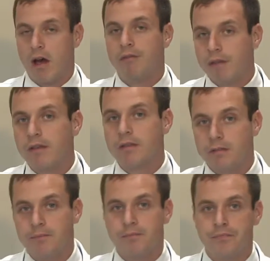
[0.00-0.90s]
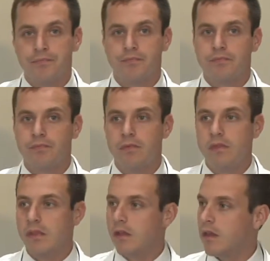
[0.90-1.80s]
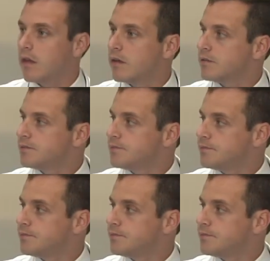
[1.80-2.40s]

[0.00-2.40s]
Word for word: office. So all of these